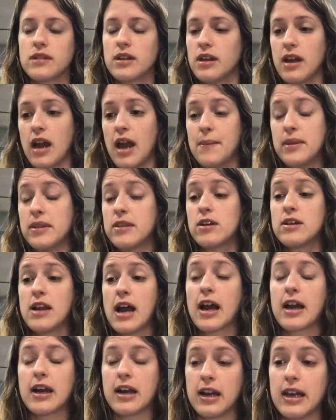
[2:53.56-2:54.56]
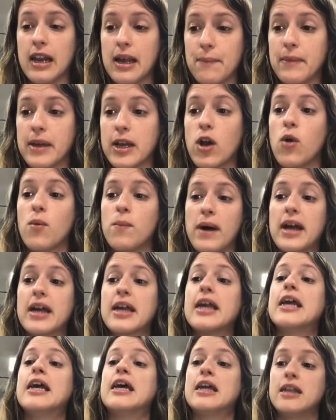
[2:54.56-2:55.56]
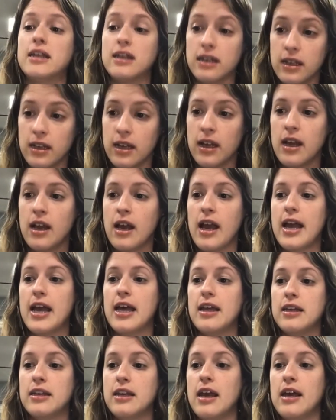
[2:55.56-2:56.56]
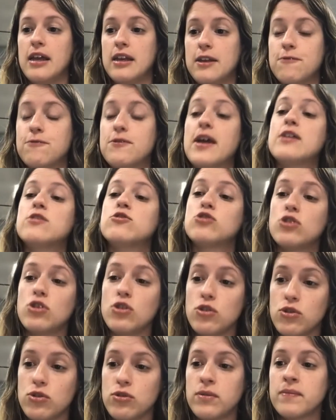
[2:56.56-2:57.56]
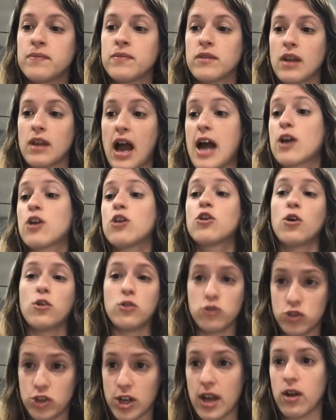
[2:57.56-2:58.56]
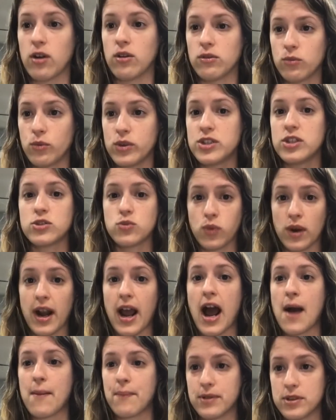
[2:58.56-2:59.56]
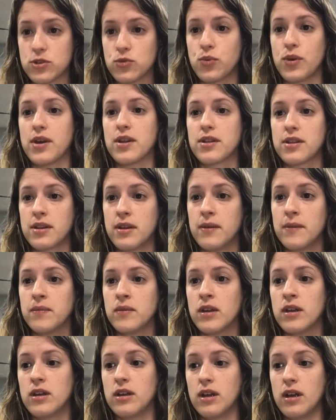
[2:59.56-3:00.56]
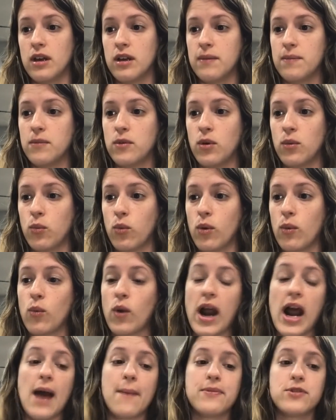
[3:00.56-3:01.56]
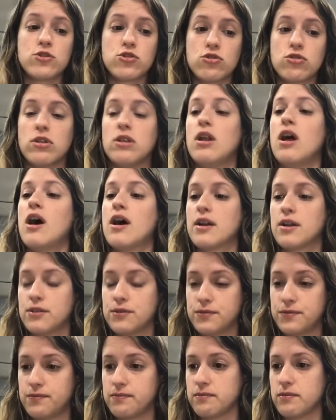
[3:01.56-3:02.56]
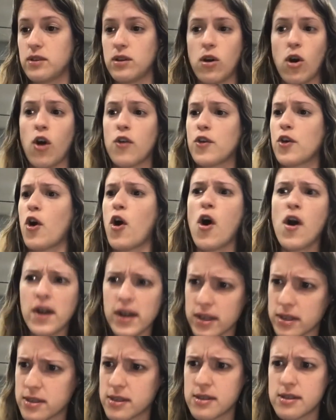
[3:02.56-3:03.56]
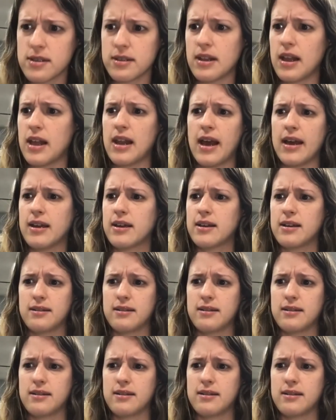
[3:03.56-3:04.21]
they're not going to let me go back in. And if they do, I could go to jail, which is what happens with, what happens to a lot of other artists. Like,